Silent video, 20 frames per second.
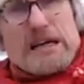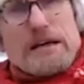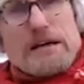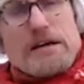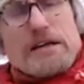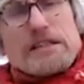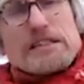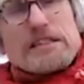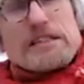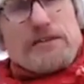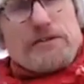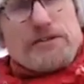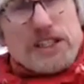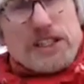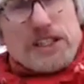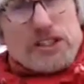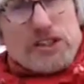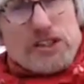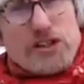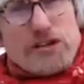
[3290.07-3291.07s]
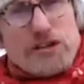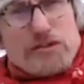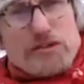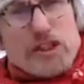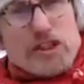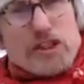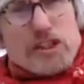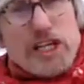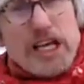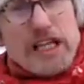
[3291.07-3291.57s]
uh, definition of
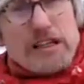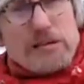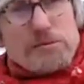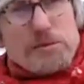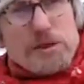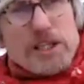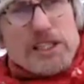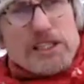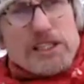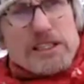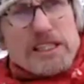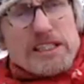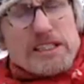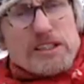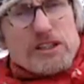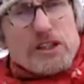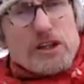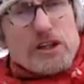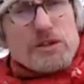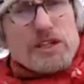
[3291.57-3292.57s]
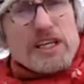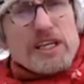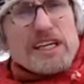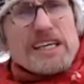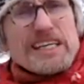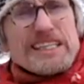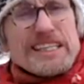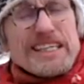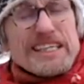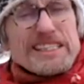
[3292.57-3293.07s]
sustainability, so that
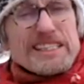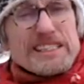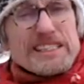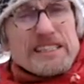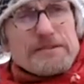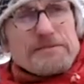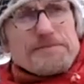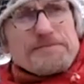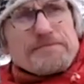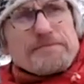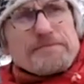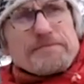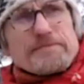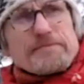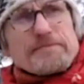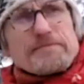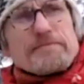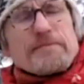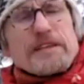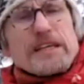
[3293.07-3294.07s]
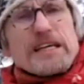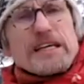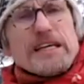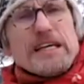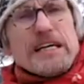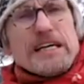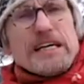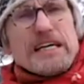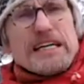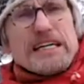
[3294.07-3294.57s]
it is
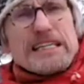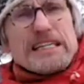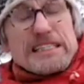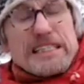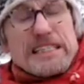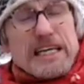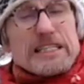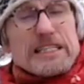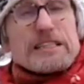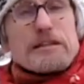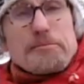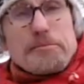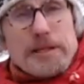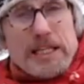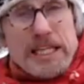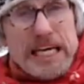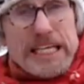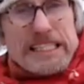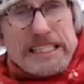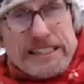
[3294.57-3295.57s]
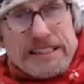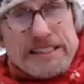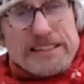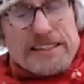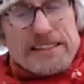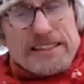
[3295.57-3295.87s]
uh, like the planet.